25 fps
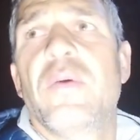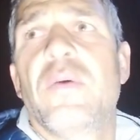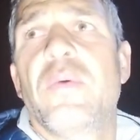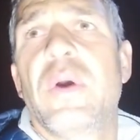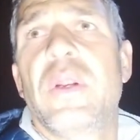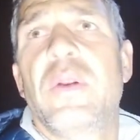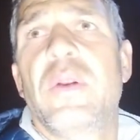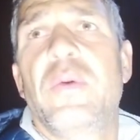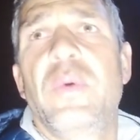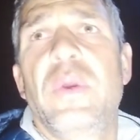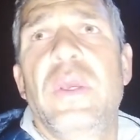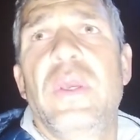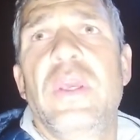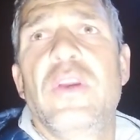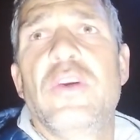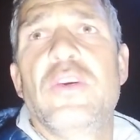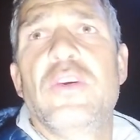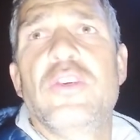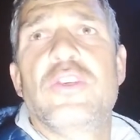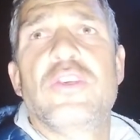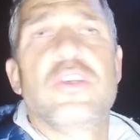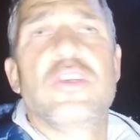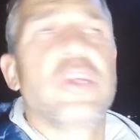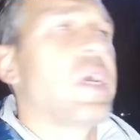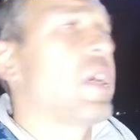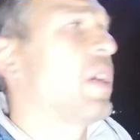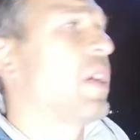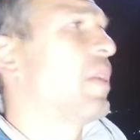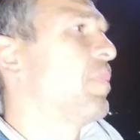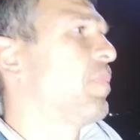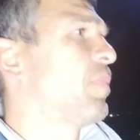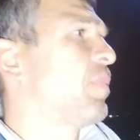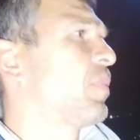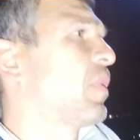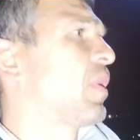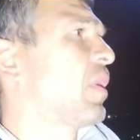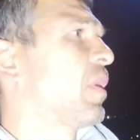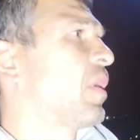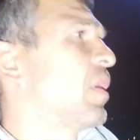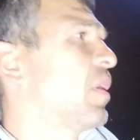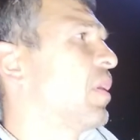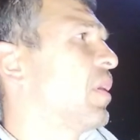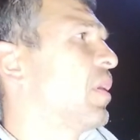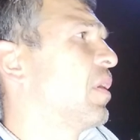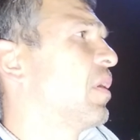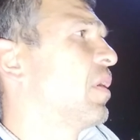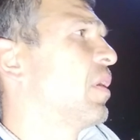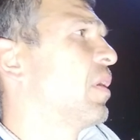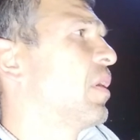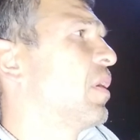what we use um,
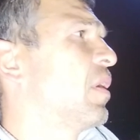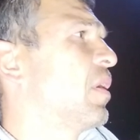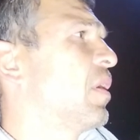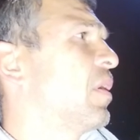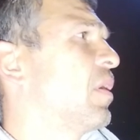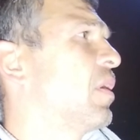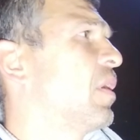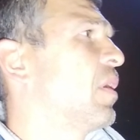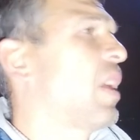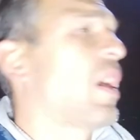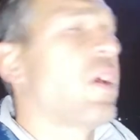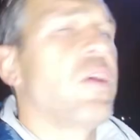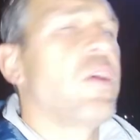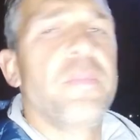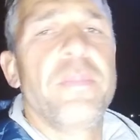how,